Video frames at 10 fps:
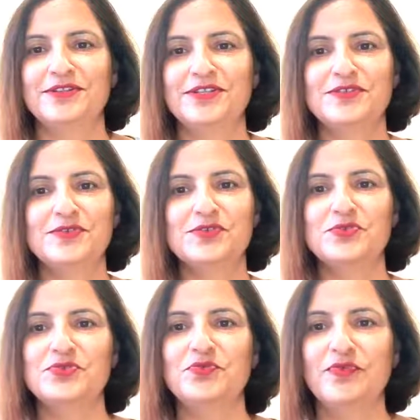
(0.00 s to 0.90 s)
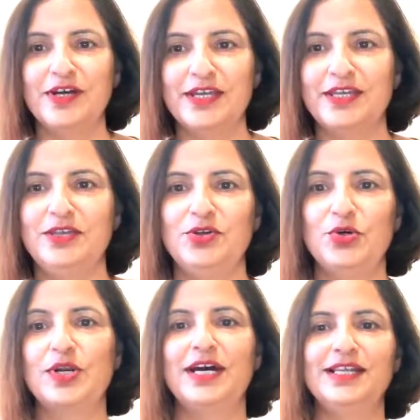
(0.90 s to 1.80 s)
this is Kusum Wahi,
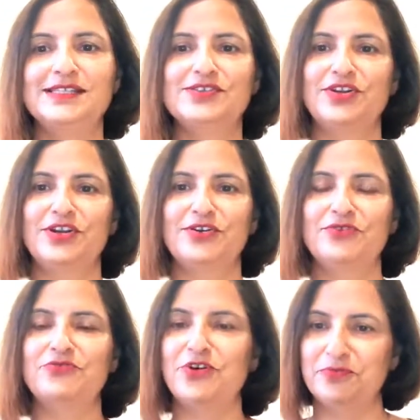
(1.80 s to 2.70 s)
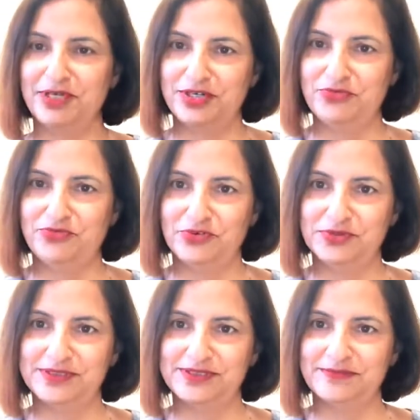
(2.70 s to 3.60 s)
your IELTS trainer from
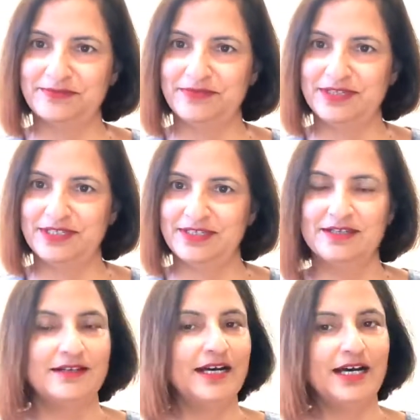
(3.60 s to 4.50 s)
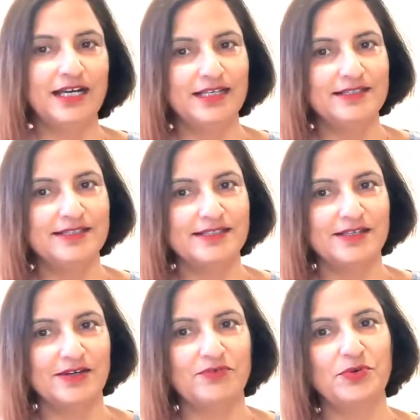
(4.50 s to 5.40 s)
EduFolks.
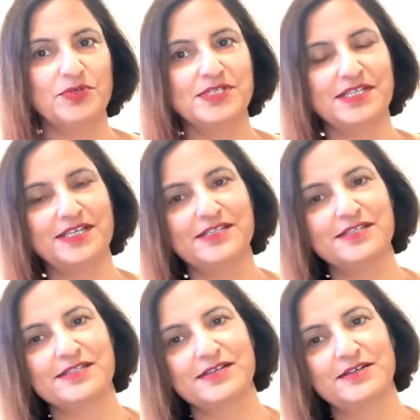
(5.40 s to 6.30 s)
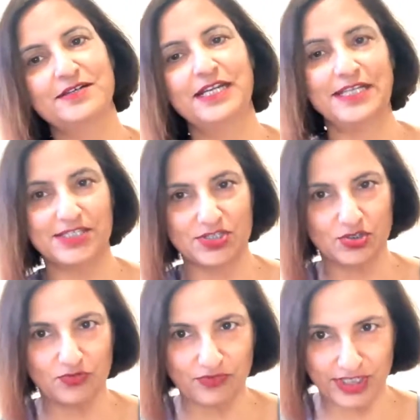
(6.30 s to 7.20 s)
IELTS, of course, is a test
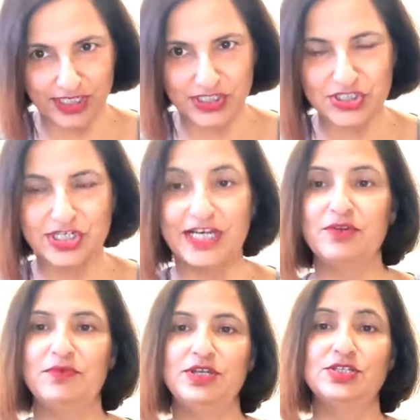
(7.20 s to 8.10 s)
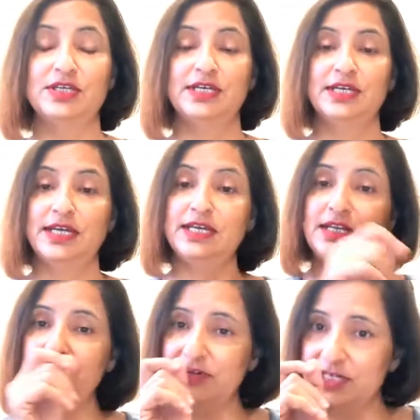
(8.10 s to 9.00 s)
of English language, and
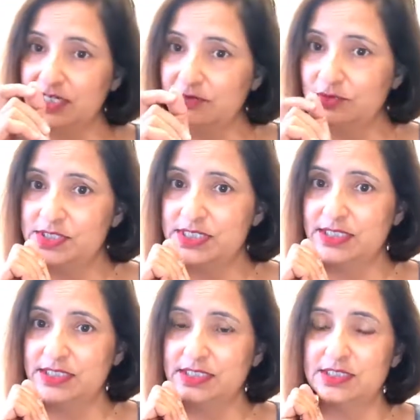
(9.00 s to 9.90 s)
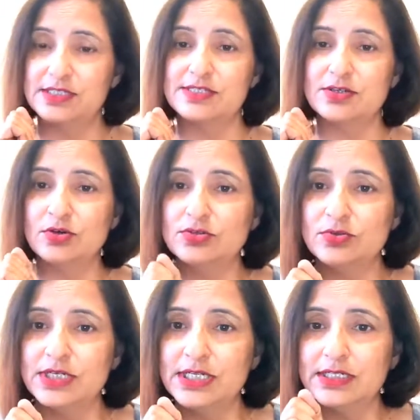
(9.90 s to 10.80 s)
in fact I would say that it is not
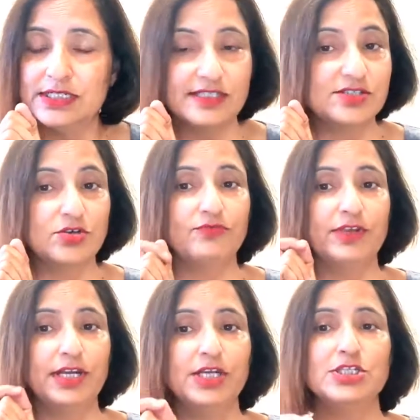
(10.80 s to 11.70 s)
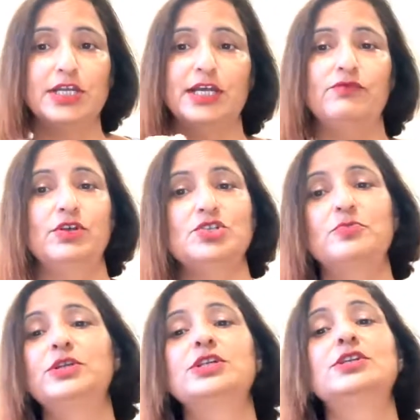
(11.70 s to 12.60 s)
only a test of English language,
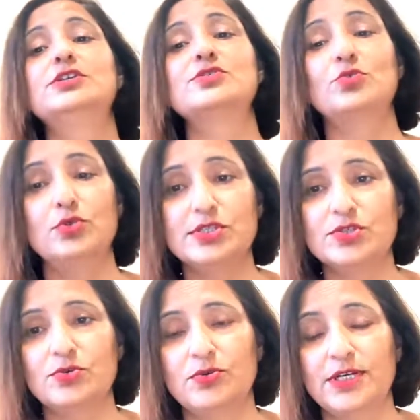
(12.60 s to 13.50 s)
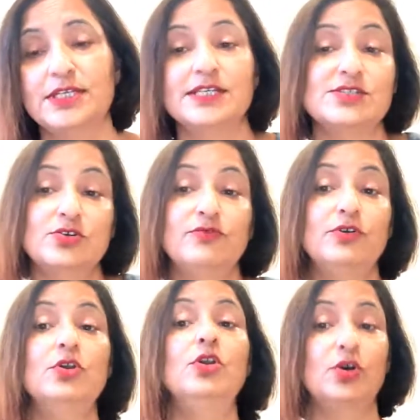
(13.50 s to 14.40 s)
but it is also a test of
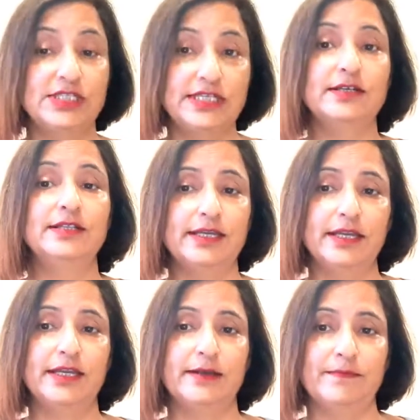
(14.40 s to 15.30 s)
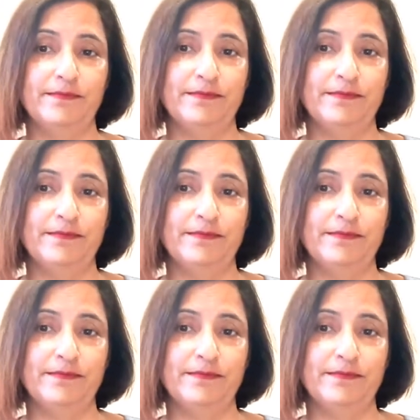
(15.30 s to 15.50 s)
your logical thinking.